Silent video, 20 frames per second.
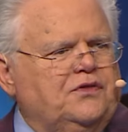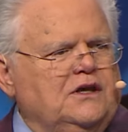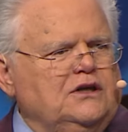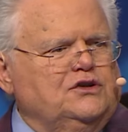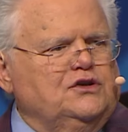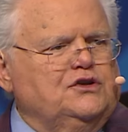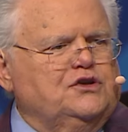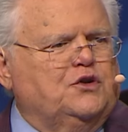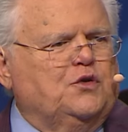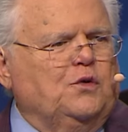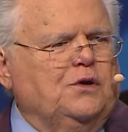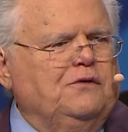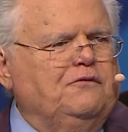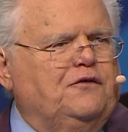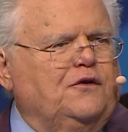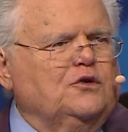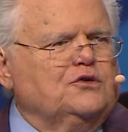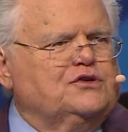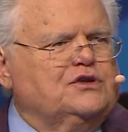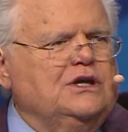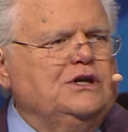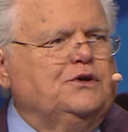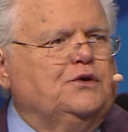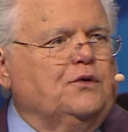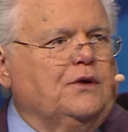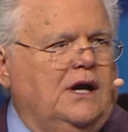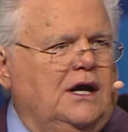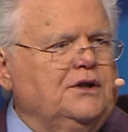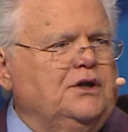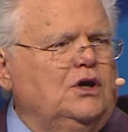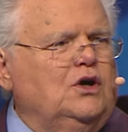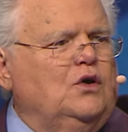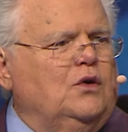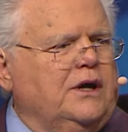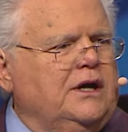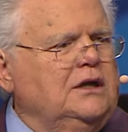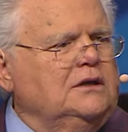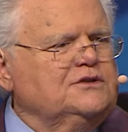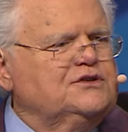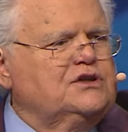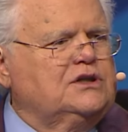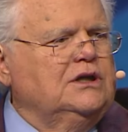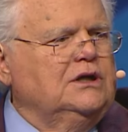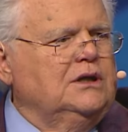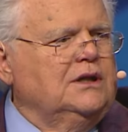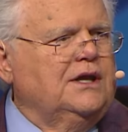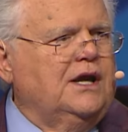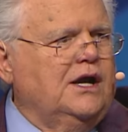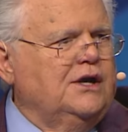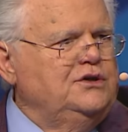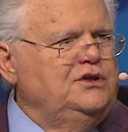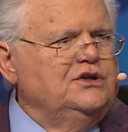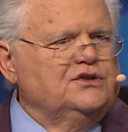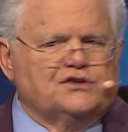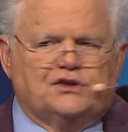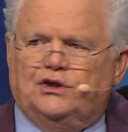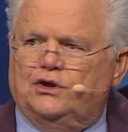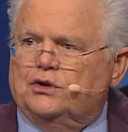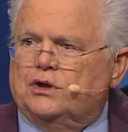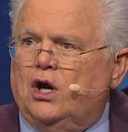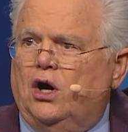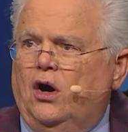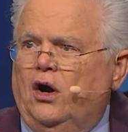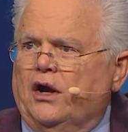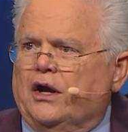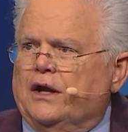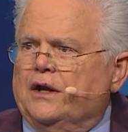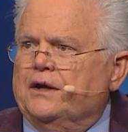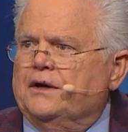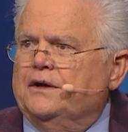This is the 21st century. I know hell's still there and you're still going.